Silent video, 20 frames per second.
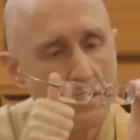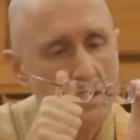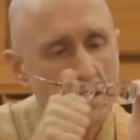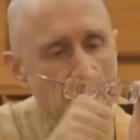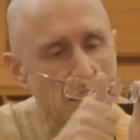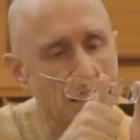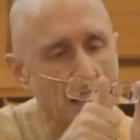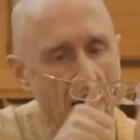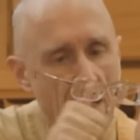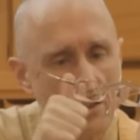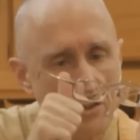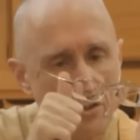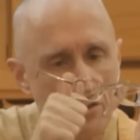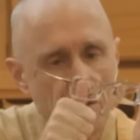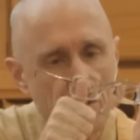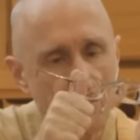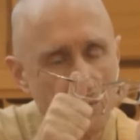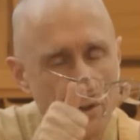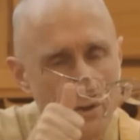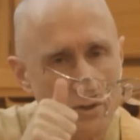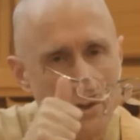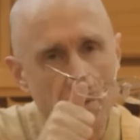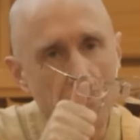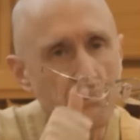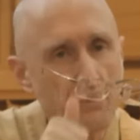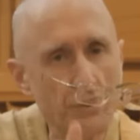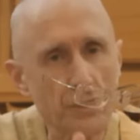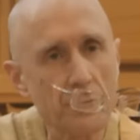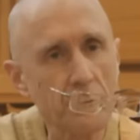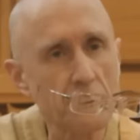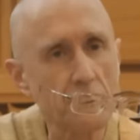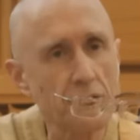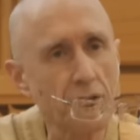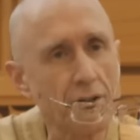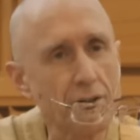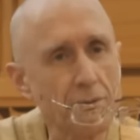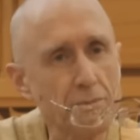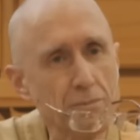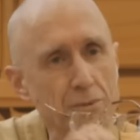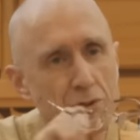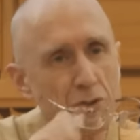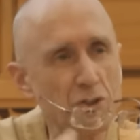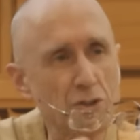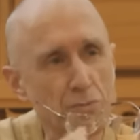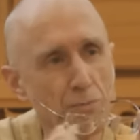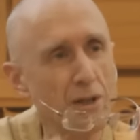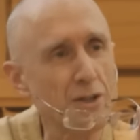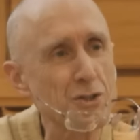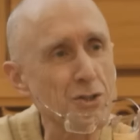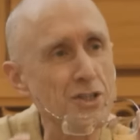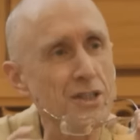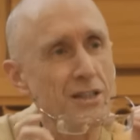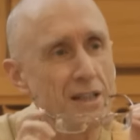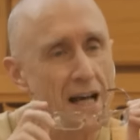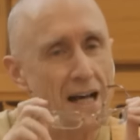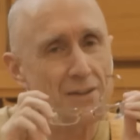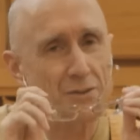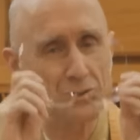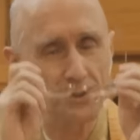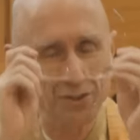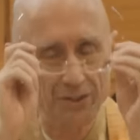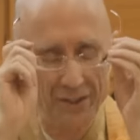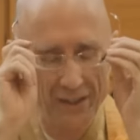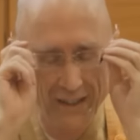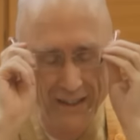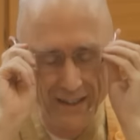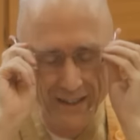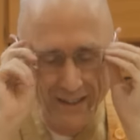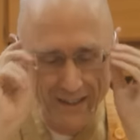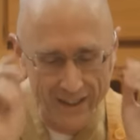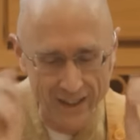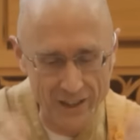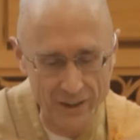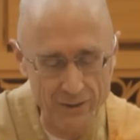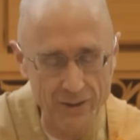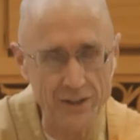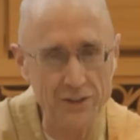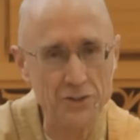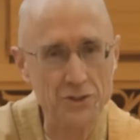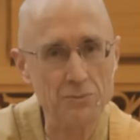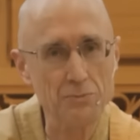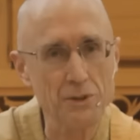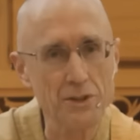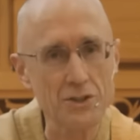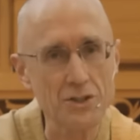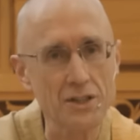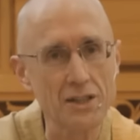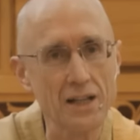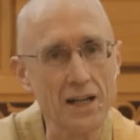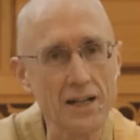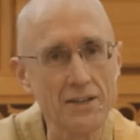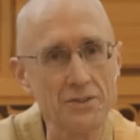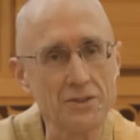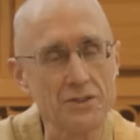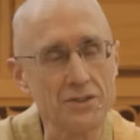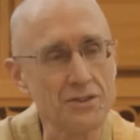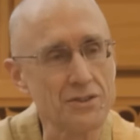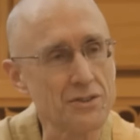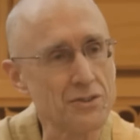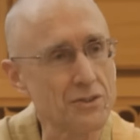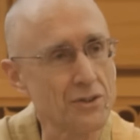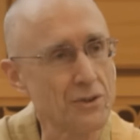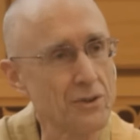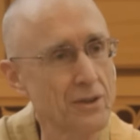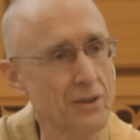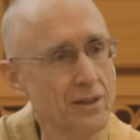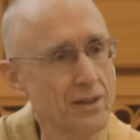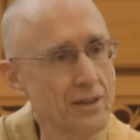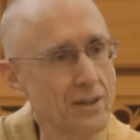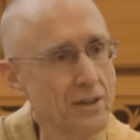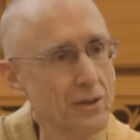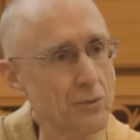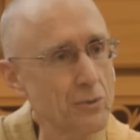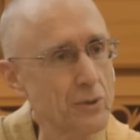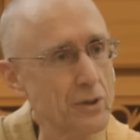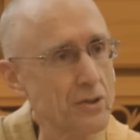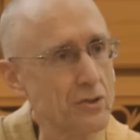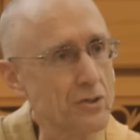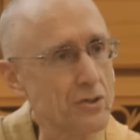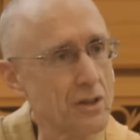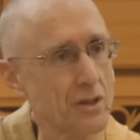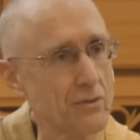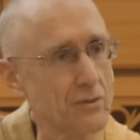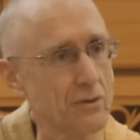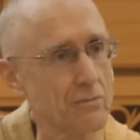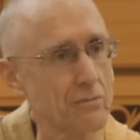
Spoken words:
glasses with thumbprints on them, smudgy glasses. I don't like smudgy glasses. And so we discovered